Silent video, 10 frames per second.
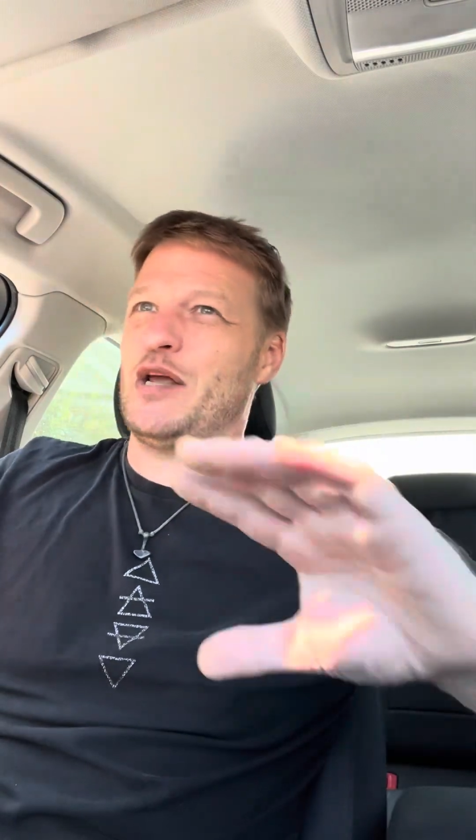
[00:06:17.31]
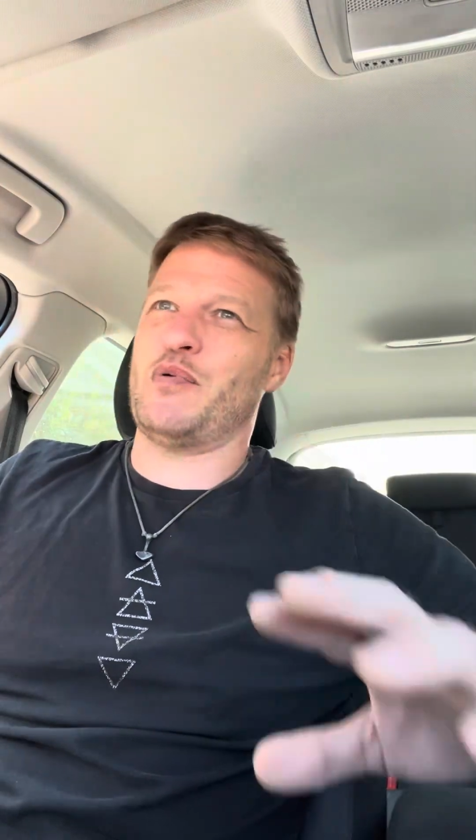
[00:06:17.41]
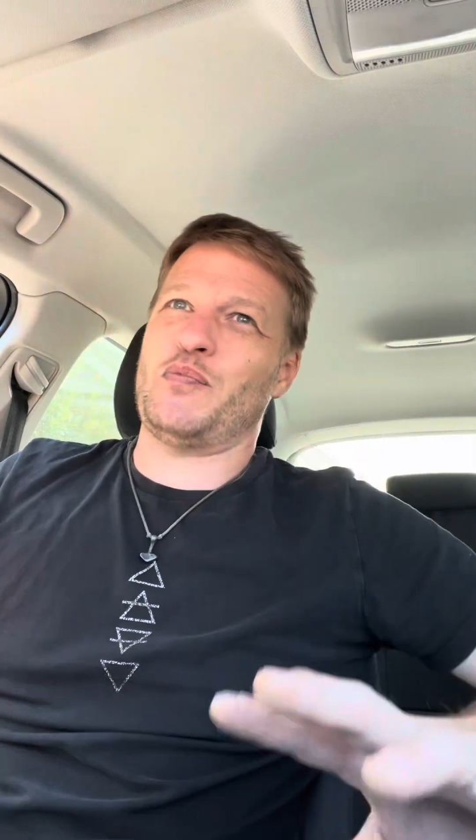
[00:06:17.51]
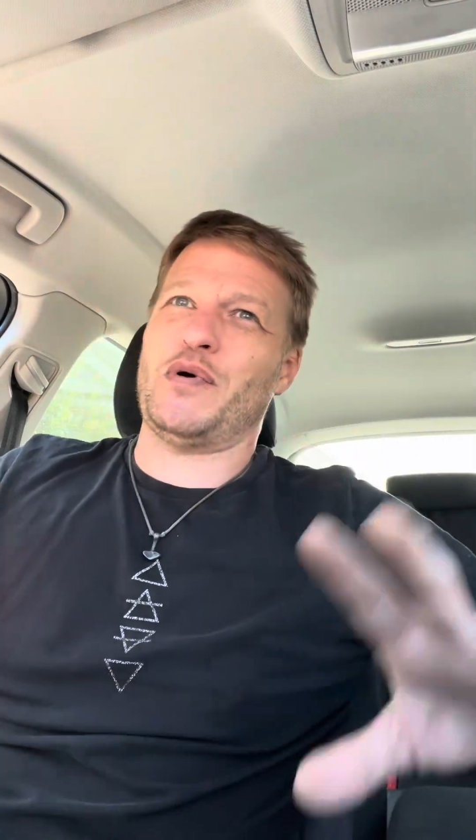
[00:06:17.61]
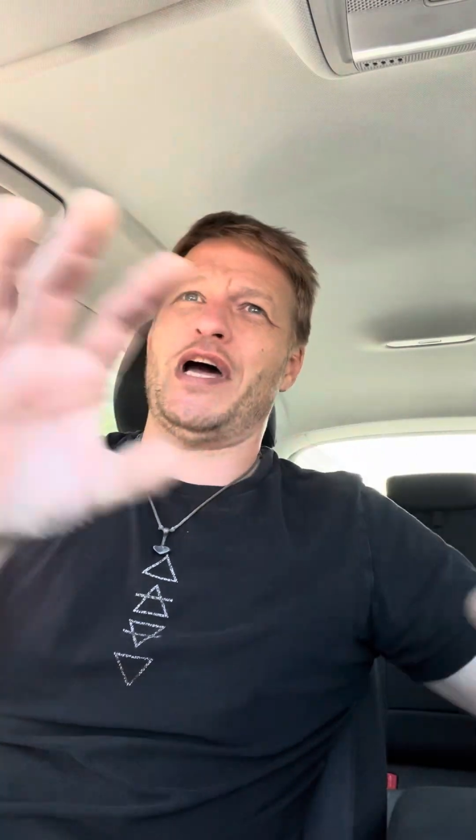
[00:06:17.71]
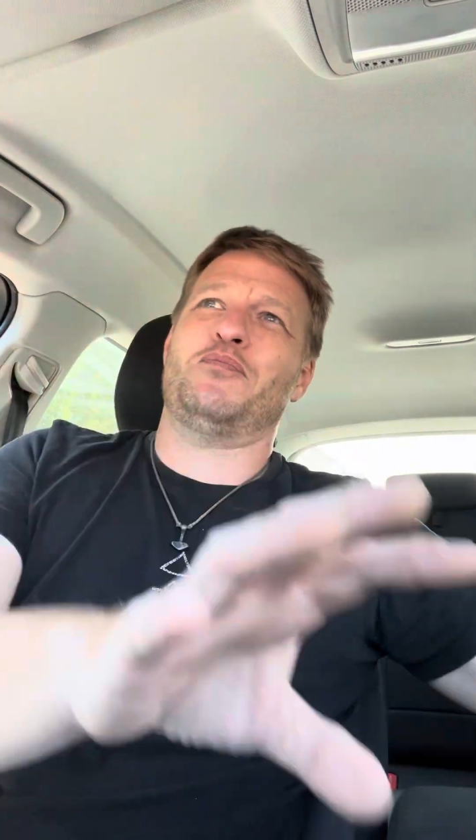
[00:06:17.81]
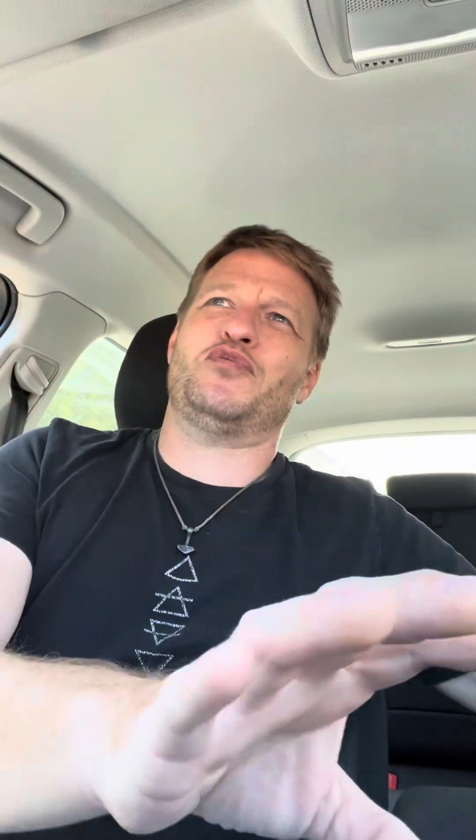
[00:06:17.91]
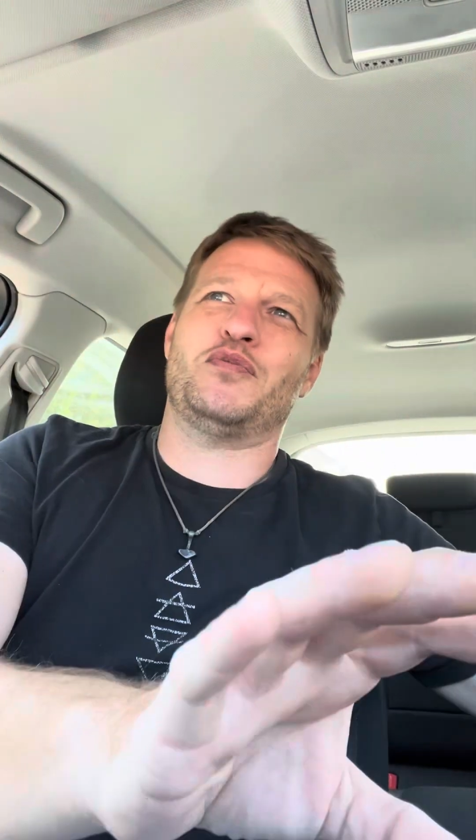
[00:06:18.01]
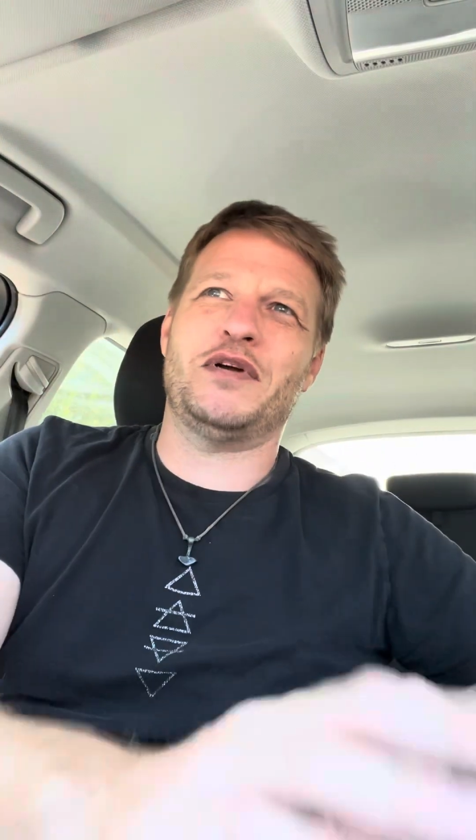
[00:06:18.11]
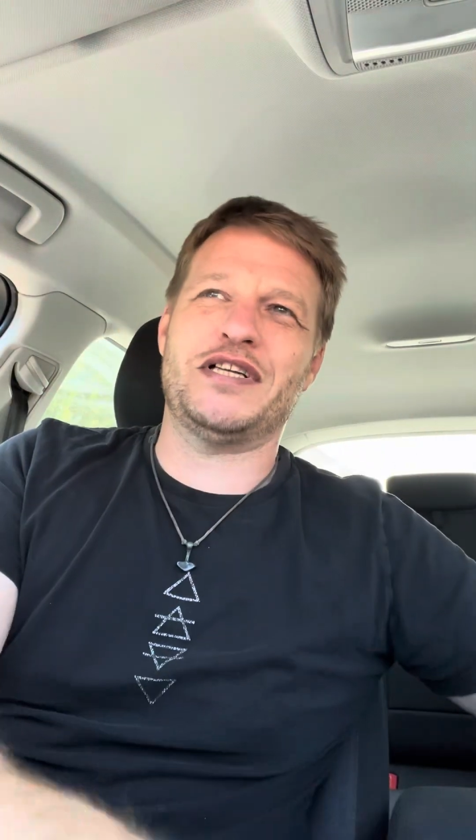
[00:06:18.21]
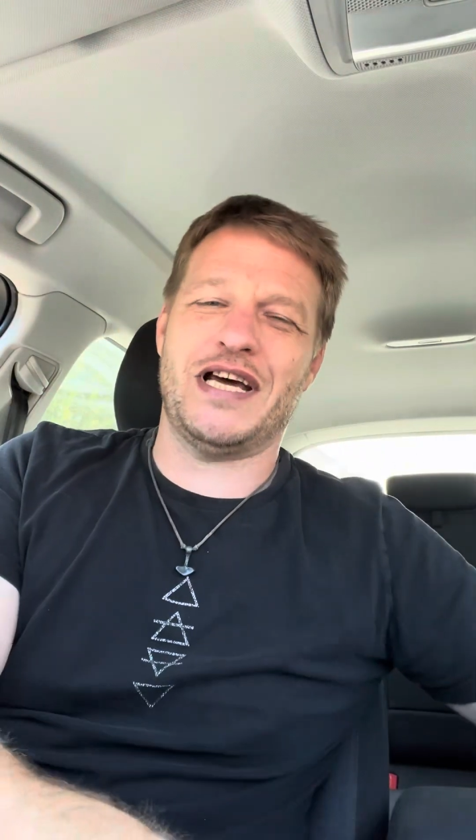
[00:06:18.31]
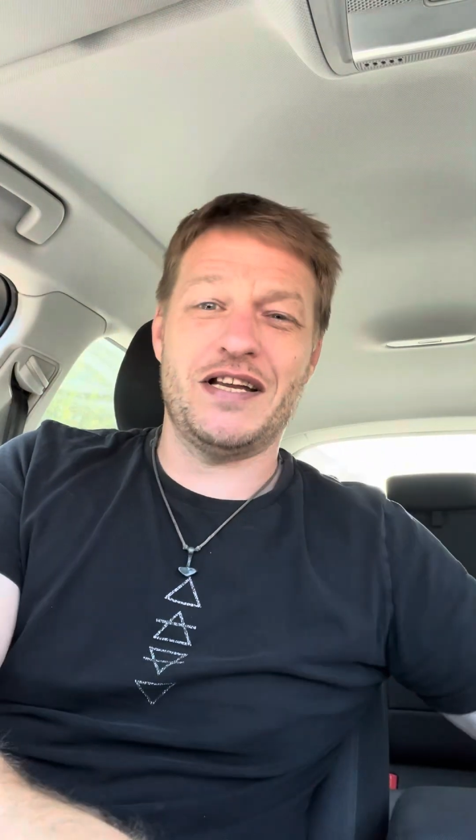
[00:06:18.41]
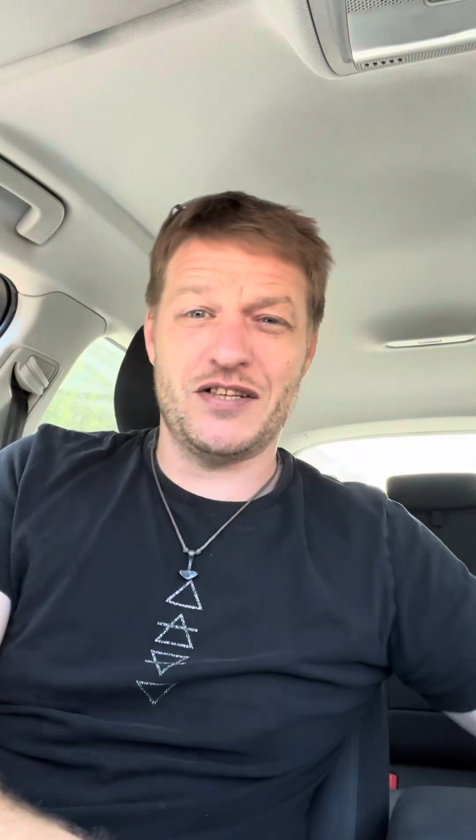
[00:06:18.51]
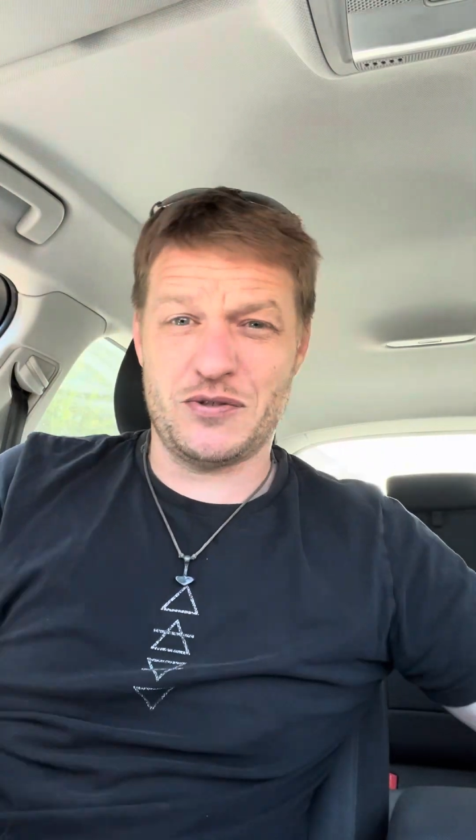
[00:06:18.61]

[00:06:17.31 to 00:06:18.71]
but perhaps from a Danish